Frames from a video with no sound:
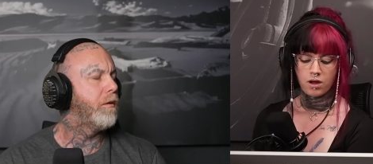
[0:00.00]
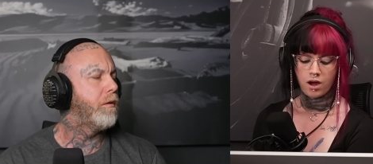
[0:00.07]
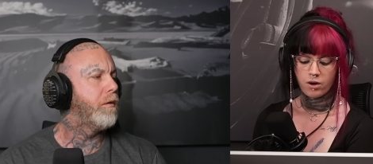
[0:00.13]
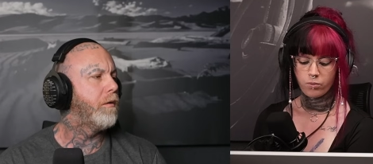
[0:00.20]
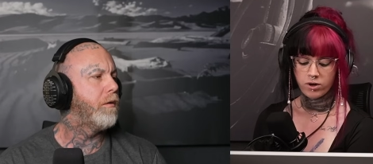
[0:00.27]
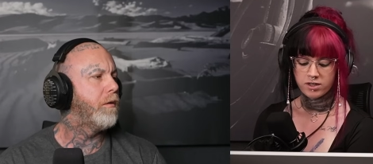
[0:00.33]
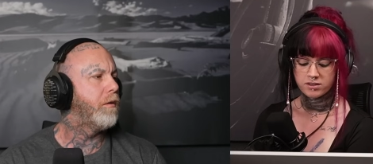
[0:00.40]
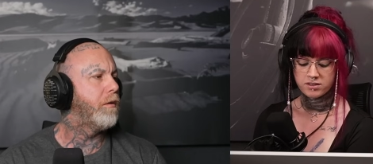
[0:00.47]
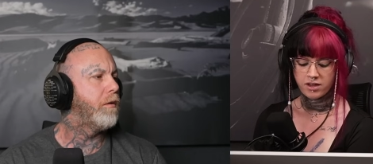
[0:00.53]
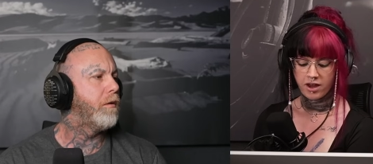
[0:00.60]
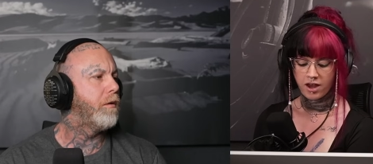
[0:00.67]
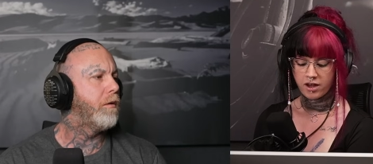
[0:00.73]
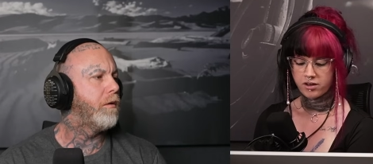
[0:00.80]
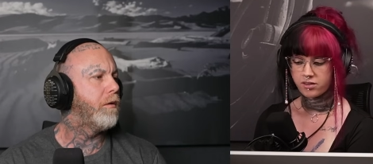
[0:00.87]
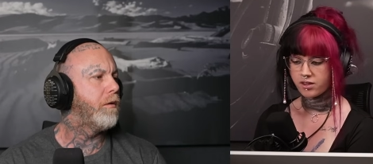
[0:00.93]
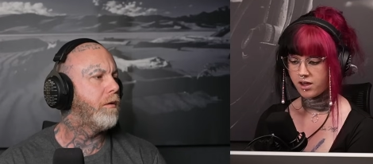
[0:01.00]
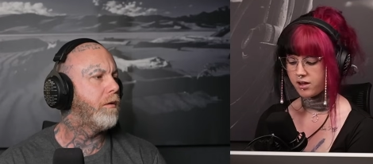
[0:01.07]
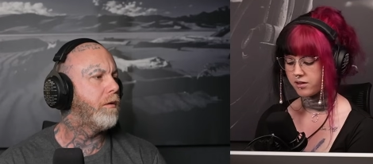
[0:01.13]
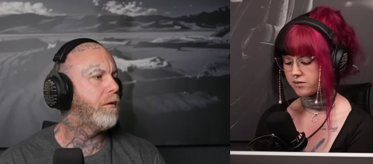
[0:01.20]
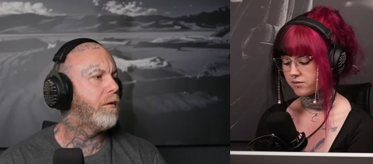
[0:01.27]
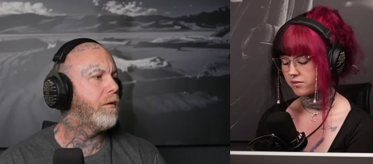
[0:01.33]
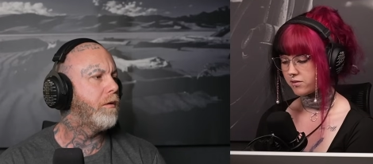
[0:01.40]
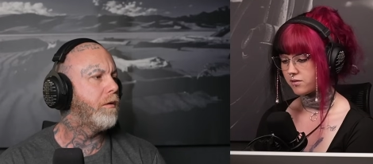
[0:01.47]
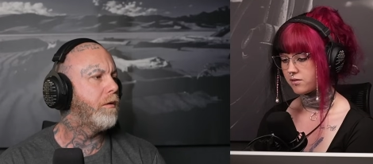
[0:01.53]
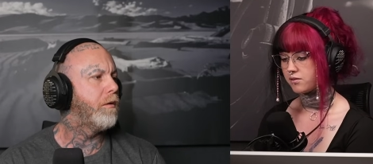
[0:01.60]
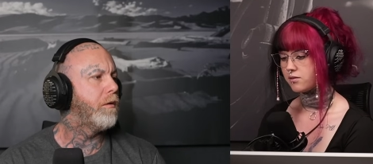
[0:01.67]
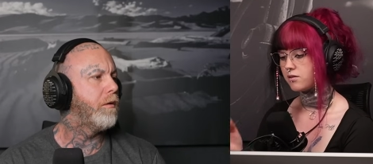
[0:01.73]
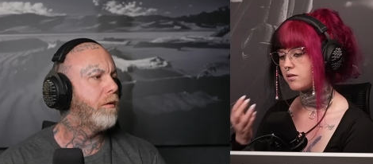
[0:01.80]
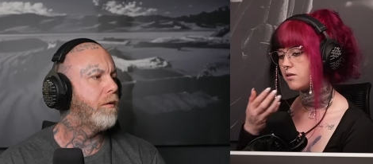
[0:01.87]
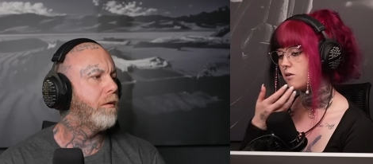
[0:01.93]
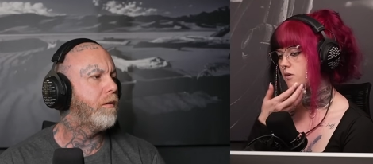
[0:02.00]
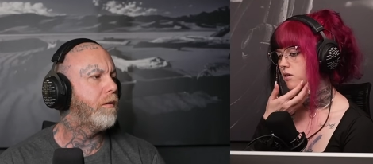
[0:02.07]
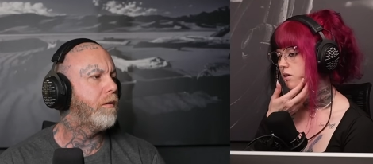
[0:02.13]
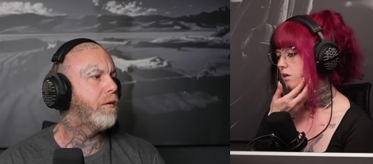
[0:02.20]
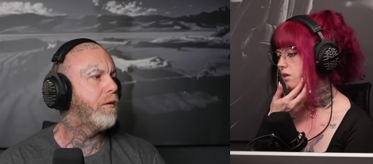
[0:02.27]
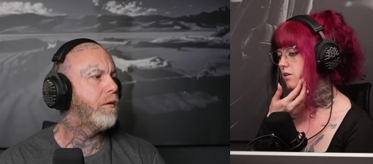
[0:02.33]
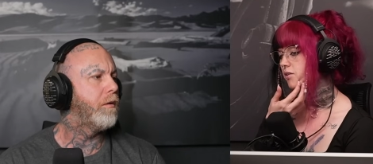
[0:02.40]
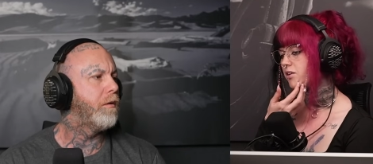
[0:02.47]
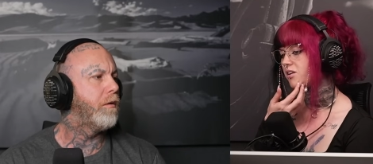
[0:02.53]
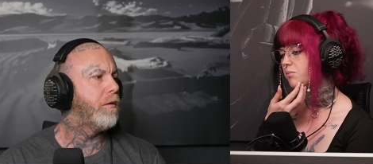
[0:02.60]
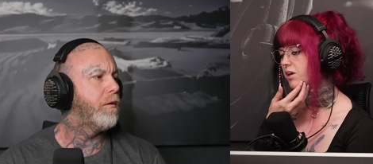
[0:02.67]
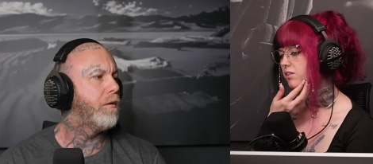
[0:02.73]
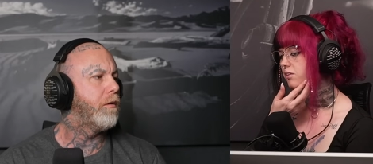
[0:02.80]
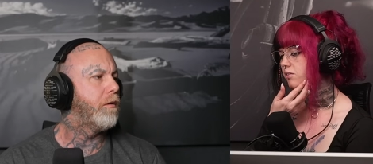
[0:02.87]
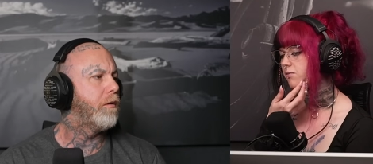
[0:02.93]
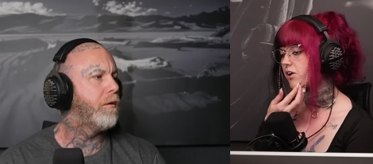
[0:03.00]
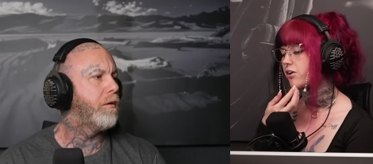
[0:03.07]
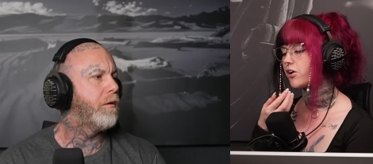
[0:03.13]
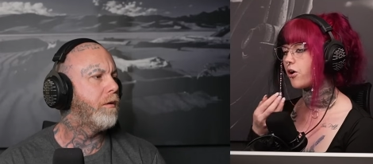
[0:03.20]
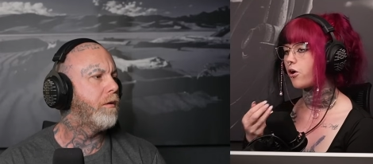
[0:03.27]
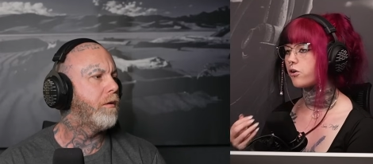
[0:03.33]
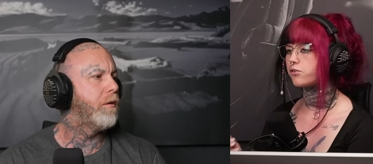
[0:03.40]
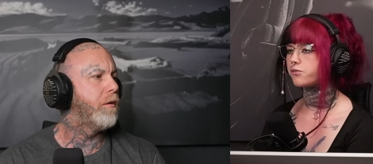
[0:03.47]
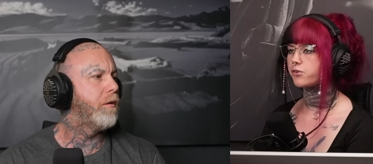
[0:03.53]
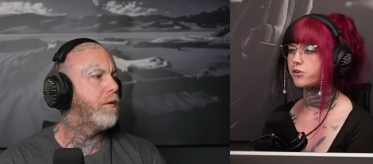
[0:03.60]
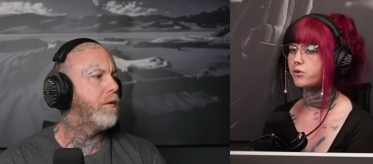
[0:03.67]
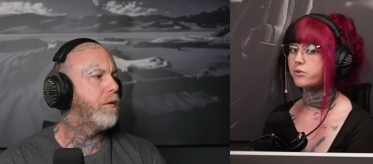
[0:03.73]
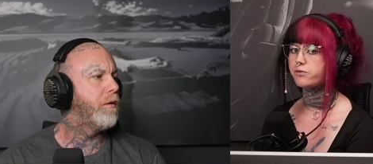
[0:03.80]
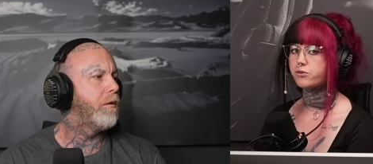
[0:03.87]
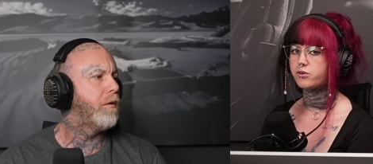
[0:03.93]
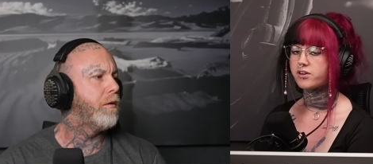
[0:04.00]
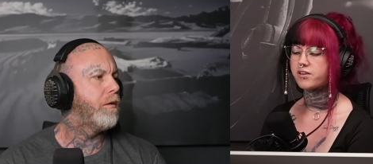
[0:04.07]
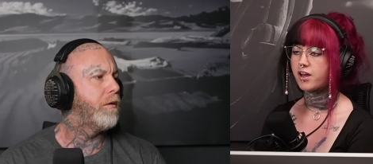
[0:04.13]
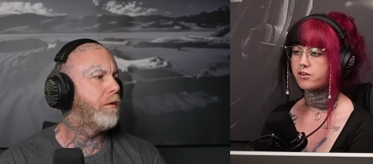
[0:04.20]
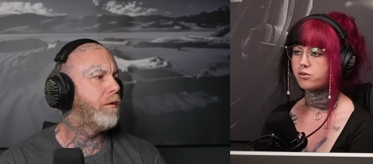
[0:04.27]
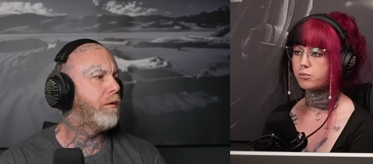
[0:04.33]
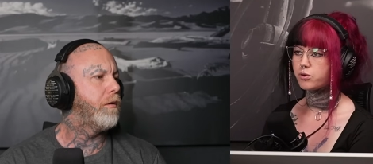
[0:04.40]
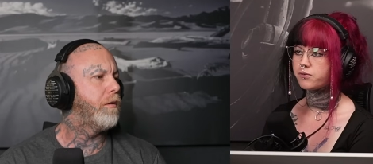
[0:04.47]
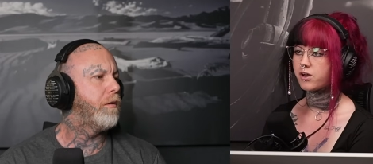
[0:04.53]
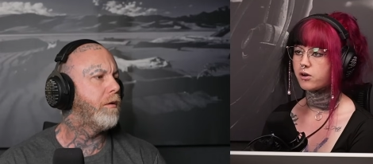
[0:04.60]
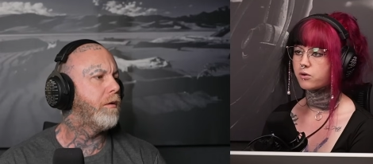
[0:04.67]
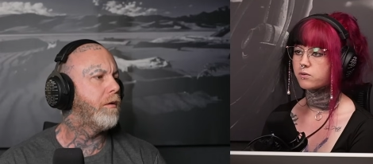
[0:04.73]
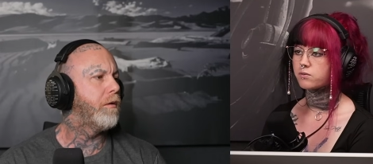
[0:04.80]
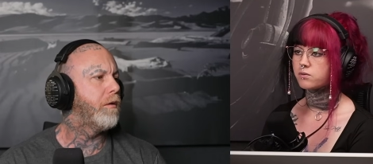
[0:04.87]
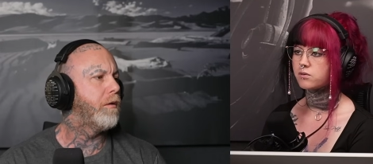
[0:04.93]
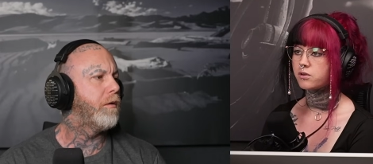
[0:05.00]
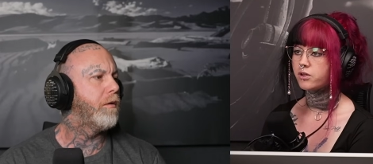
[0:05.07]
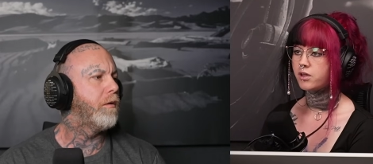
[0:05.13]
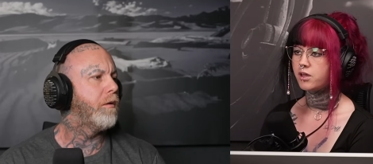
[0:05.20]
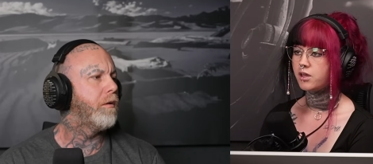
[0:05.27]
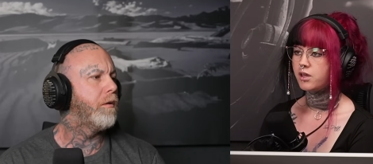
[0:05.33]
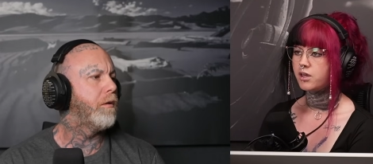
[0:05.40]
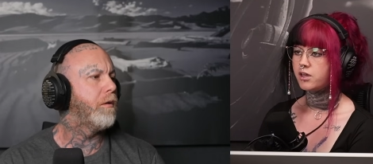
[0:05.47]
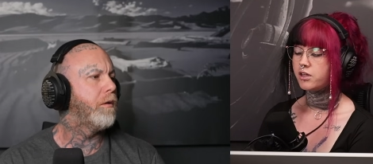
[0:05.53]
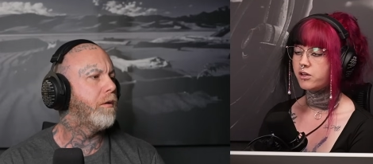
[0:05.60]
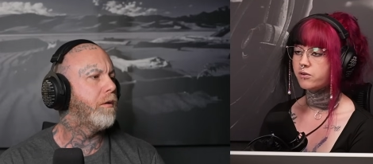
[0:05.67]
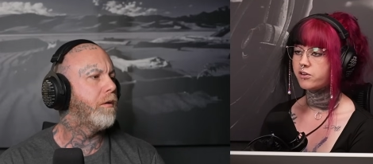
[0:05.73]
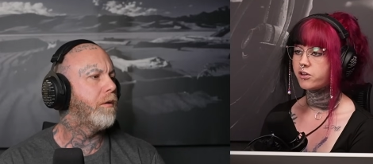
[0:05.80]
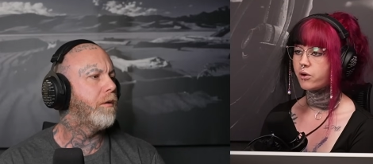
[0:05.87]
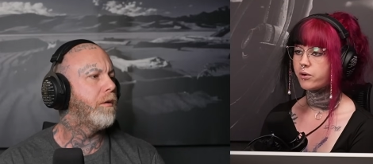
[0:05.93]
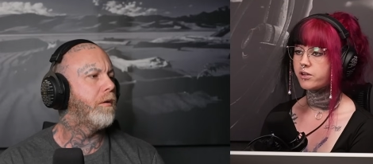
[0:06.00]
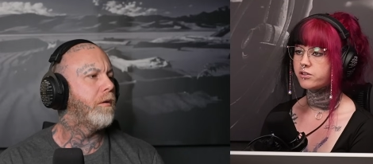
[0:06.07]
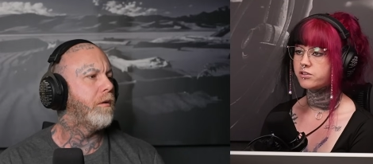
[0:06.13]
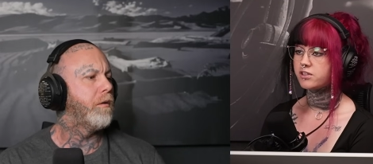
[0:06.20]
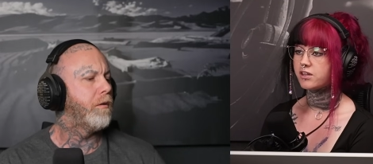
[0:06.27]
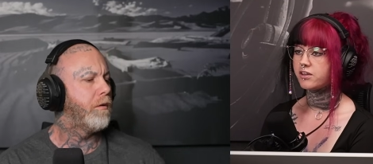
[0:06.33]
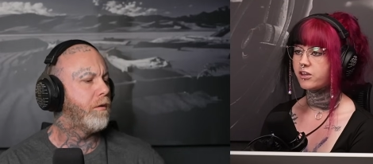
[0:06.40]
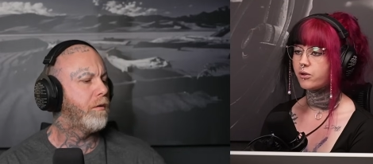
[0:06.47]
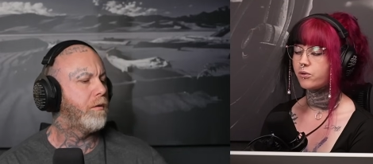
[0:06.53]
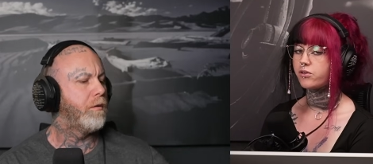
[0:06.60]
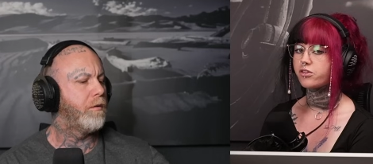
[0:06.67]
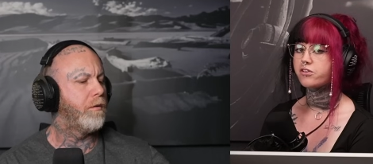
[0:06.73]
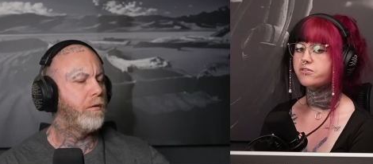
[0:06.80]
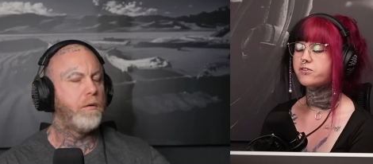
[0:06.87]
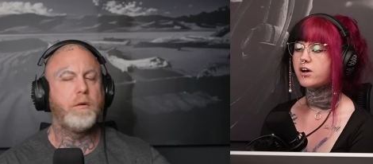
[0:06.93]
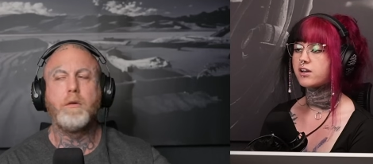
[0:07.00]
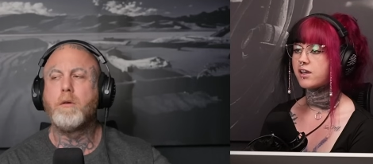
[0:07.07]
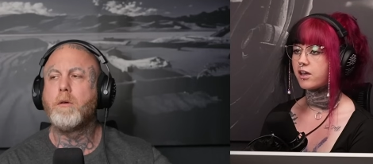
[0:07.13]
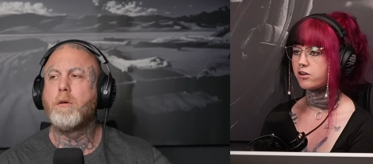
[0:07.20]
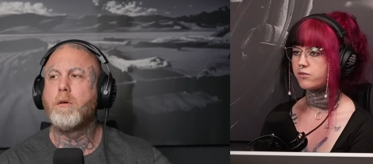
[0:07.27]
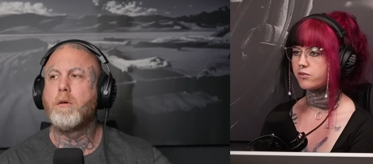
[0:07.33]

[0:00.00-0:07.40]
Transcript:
Speaker 1: I want to add that he is going to make this very hard for you if you decide to move out. He is going to guilt the fuck out